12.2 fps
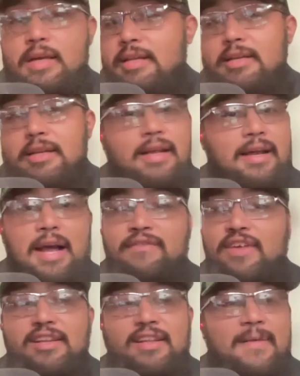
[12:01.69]
And
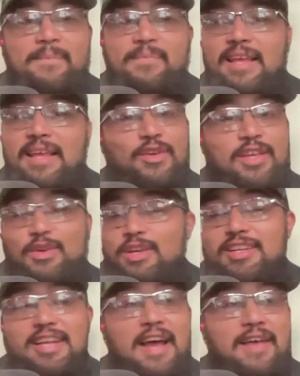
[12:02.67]
I've had you
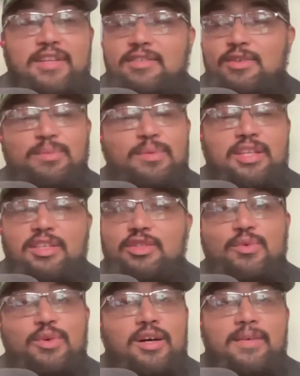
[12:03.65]
can dive into as many
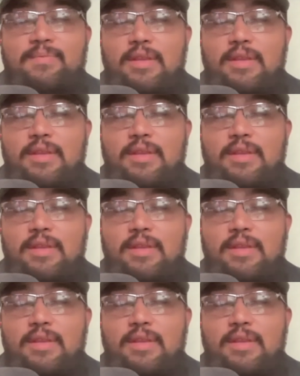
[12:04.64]
as you want.